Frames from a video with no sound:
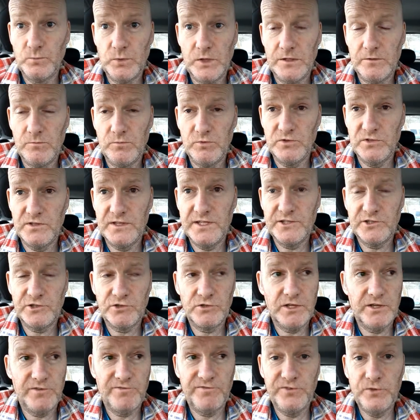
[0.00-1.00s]
Well, it was
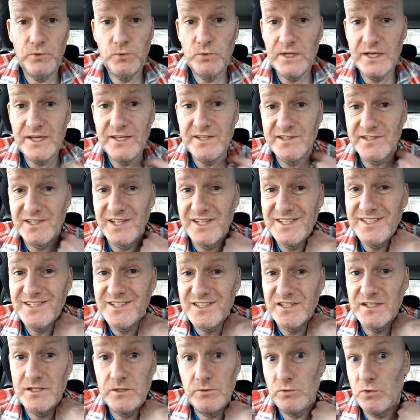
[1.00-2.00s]
literally a few days
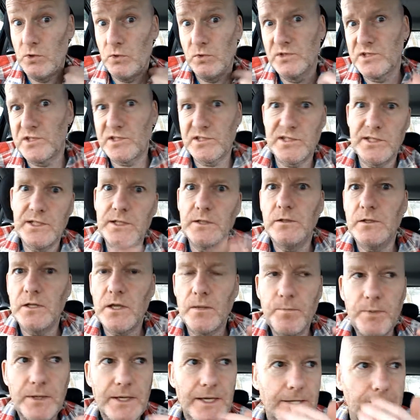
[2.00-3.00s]
later, and it was all sealed
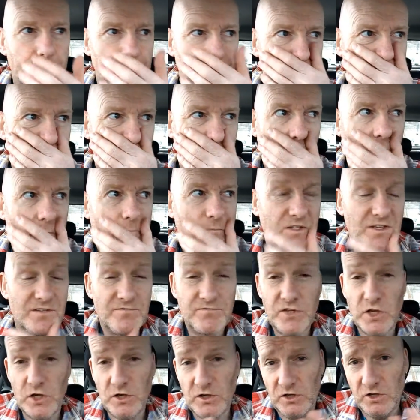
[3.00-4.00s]
up again. But
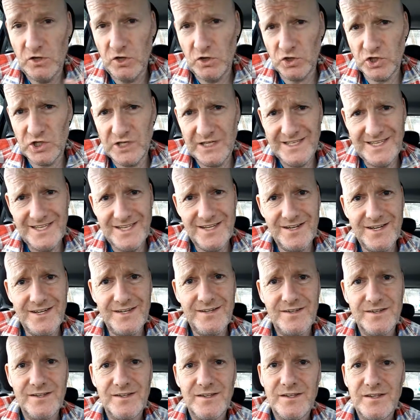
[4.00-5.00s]
they've done a lot of
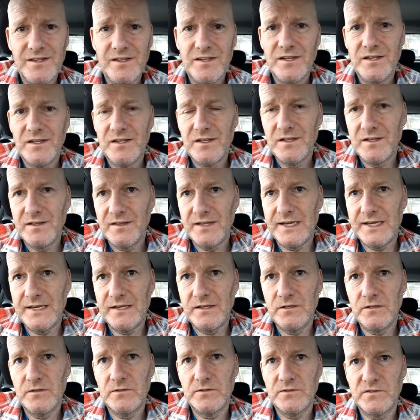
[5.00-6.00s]
clearing.
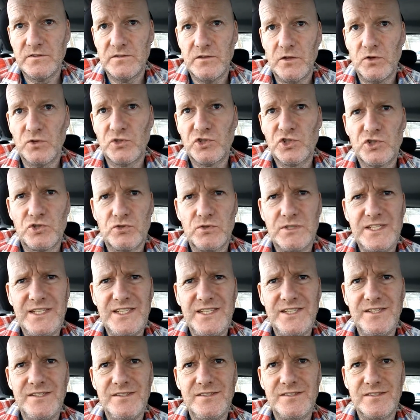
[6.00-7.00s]
There, there was a lot of
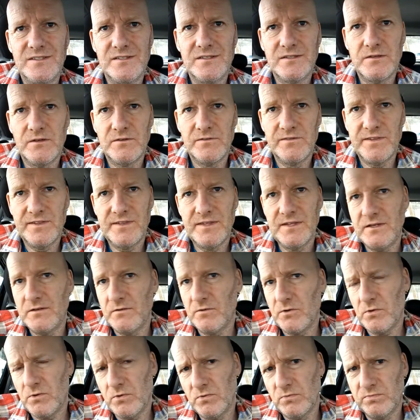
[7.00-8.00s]
trees and everything
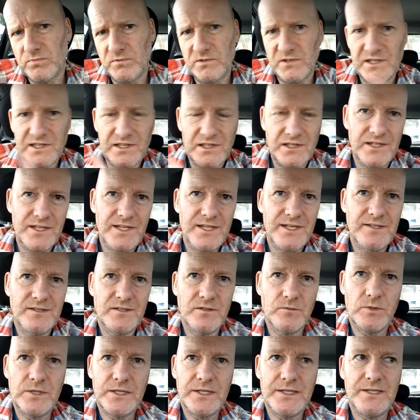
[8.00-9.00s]
all cleared
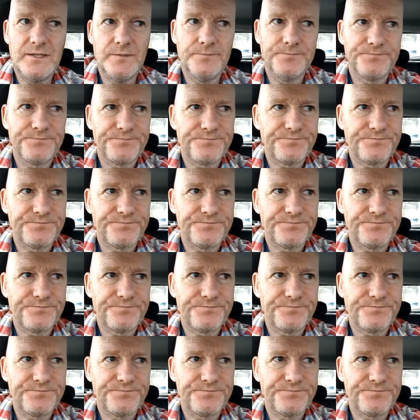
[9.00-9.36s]
away.